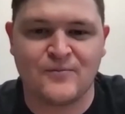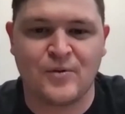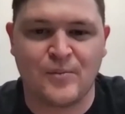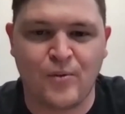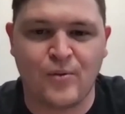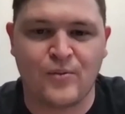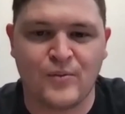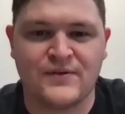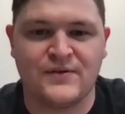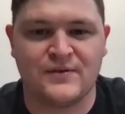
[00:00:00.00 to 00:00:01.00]
rapport
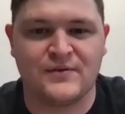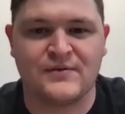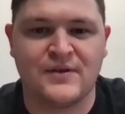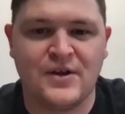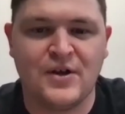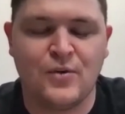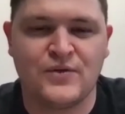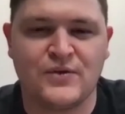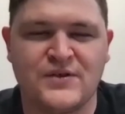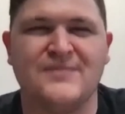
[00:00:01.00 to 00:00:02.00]
with your
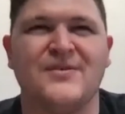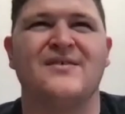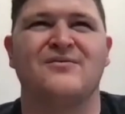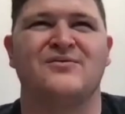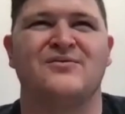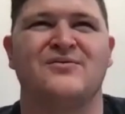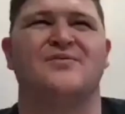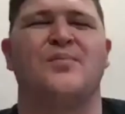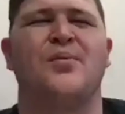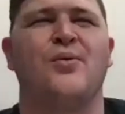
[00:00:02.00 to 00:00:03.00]
team, not
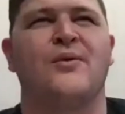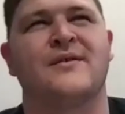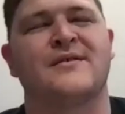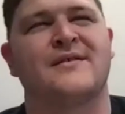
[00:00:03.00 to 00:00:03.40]
rapport,